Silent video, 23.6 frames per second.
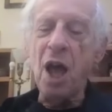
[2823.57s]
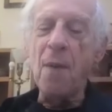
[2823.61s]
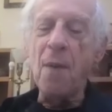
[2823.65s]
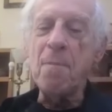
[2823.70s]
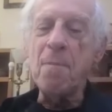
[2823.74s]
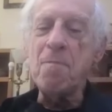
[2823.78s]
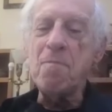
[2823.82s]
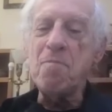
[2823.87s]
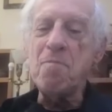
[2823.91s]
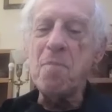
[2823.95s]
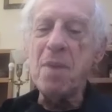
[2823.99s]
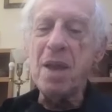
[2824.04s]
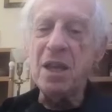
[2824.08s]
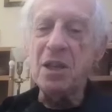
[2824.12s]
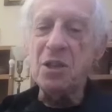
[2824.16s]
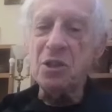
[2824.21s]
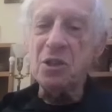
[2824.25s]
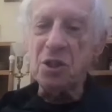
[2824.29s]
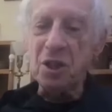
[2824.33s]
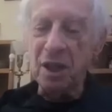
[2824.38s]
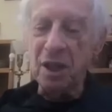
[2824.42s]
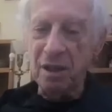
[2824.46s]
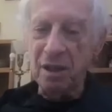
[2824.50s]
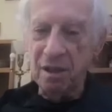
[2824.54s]

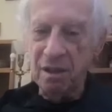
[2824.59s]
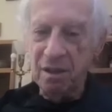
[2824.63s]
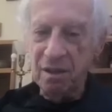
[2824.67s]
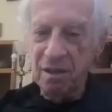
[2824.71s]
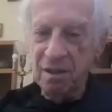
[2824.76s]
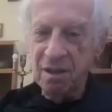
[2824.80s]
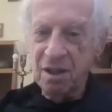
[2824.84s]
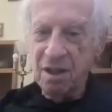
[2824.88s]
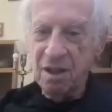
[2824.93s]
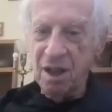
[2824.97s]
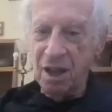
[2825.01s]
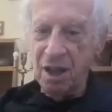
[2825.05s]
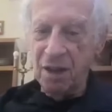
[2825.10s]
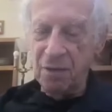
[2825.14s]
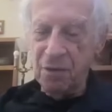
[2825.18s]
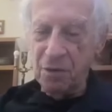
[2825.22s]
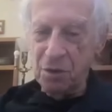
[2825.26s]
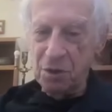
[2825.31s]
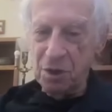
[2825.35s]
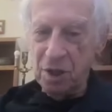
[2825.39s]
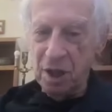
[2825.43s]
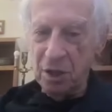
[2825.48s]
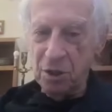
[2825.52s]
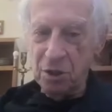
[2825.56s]
amazing
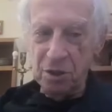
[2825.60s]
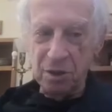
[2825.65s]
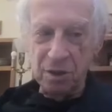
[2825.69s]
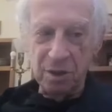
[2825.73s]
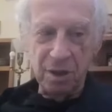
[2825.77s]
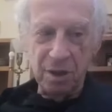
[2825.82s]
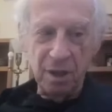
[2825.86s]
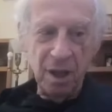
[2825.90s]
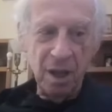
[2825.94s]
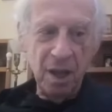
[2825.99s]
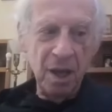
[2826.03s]
conversation.